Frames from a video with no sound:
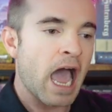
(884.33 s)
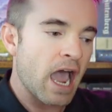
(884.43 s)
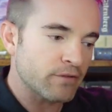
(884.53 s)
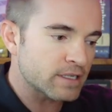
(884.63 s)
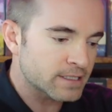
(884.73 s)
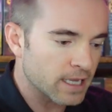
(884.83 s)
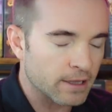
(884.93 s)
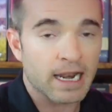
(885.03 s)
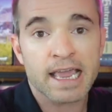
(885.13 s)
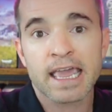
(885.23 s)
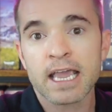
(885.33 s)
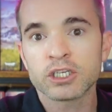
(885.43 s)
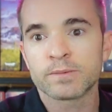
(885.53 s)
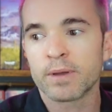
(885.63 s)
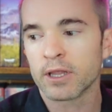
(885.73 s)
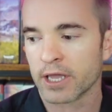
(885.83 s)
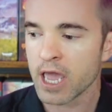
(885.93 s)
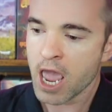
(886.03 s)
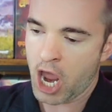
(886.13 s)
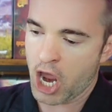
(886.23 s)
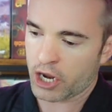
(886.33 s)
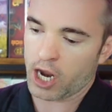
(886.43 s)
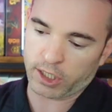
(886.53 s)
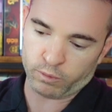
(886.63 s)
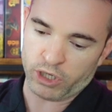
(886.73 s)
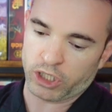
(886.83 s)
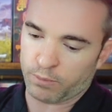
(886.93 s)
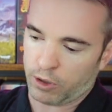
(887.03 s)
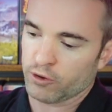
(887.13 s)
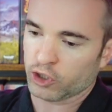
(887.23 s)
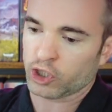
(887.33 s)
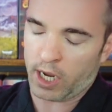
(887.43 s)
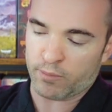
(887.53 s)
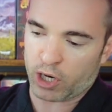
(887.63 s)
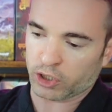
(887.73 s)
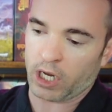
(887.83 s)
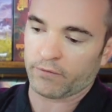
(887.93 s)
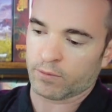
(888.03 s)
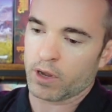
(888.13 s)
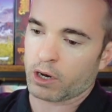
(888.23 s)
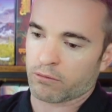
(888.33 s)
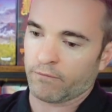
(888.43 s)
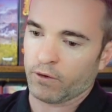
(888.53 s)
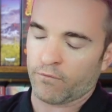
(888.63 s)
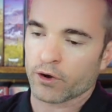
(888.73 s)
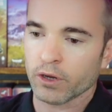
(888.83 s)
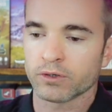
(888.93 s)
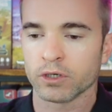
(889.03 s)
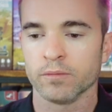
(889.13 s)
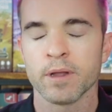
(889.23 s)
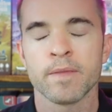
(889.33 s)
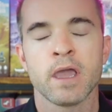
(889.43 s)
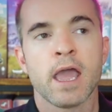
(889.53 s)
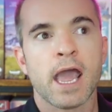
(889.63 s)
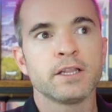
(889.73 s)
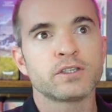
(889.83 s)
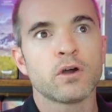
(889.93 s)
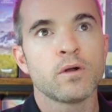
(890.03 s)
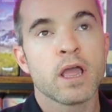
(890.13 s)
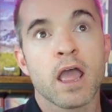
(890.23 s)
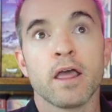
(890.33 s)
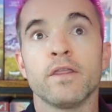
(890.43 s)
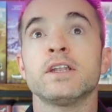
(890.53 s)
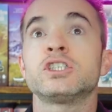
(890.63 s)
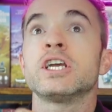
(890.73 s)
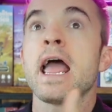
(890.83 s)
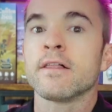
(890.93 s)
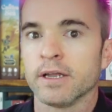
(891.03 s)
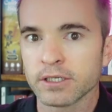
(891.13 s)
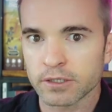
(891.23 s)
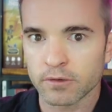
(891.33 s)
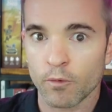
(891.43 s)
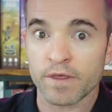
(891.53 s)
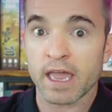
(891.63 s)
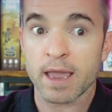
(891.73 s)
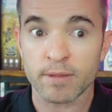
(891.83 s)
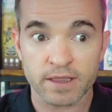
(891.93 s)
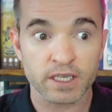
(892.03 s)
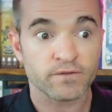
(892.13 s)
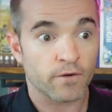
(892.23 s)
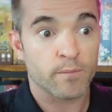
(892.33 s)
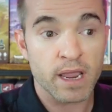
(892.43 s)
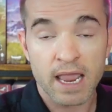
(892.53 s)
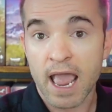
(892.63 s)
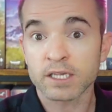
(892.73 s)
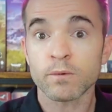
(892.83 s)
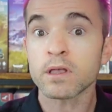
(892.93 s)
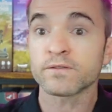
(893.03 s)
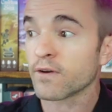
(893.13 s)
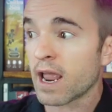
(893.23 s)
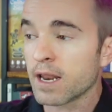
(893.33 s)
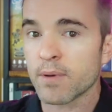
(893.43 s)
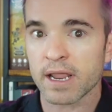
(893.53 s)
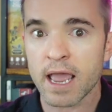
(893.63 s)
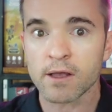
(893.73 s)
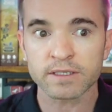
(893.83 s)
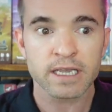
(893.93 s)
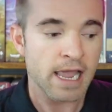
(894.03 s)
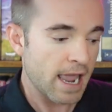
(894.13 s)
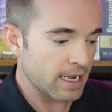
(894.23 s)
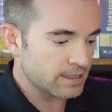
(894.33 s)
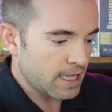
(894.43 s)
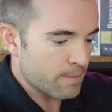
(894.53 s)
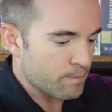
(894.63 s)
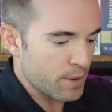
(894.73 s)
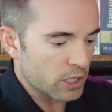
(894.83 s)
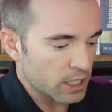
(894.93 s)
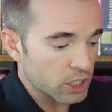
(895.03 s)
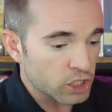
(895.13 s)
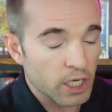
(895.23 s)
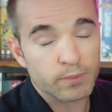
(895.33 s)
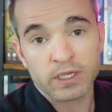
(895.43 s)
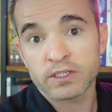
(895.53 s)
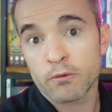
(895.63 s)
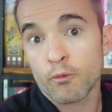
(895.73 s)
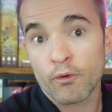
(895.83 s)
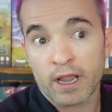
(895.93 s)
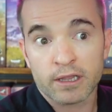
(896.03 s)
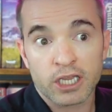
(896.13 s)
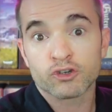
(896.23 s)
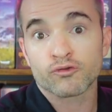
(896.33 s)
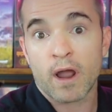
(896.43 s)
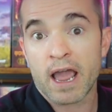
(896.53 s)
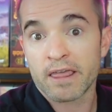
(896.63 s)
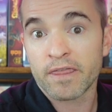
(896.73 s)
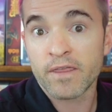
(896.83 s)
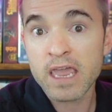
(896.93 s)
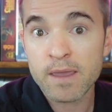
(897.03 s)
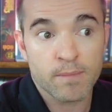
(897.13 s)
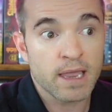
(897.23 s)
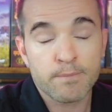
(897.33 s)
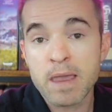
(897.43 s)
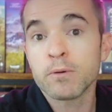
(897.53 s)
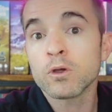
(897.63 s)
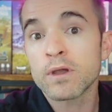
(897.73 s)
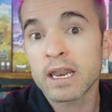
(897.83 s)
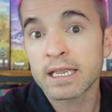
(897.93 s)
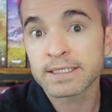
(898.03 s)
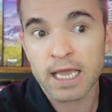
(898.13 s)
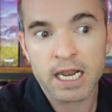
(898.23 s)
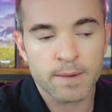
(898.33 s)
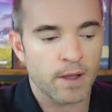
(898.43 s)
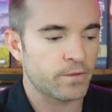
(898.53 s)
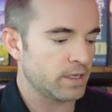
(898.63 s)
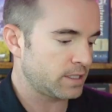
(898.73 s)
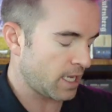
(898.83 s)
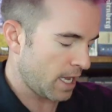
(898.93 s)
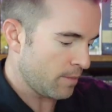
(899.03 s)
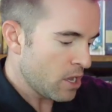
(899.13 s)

I have to sell it. I can't just be like, hey guys, we need to play this game because I have to make a review for YouTube. And so The challenge with a game like this for me, as well as for anybody else, is that building ships is a really dry theme. People don't get excited about this game.